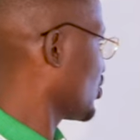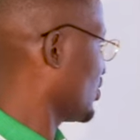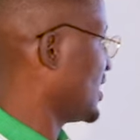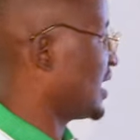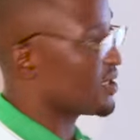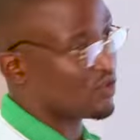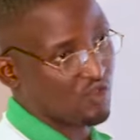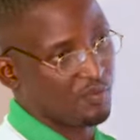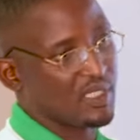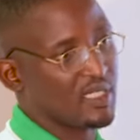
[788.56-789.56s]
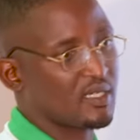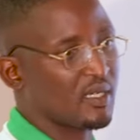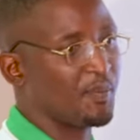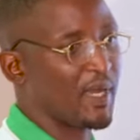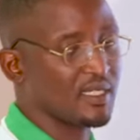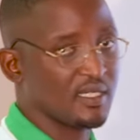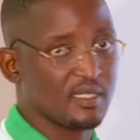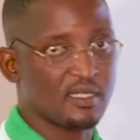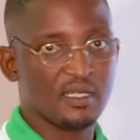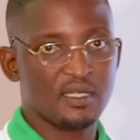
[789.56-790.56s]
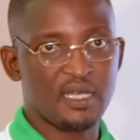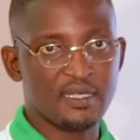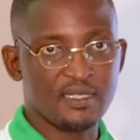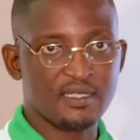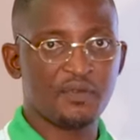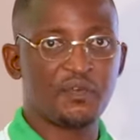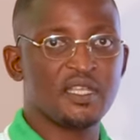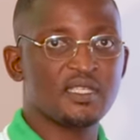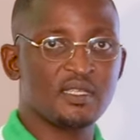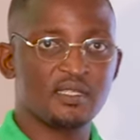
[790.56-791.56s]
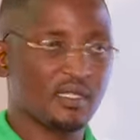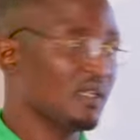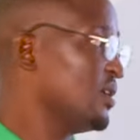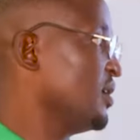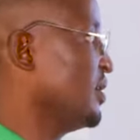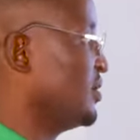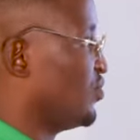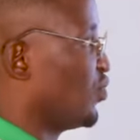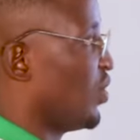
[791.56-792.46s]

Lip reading: So there should be discrepancies, that is differences in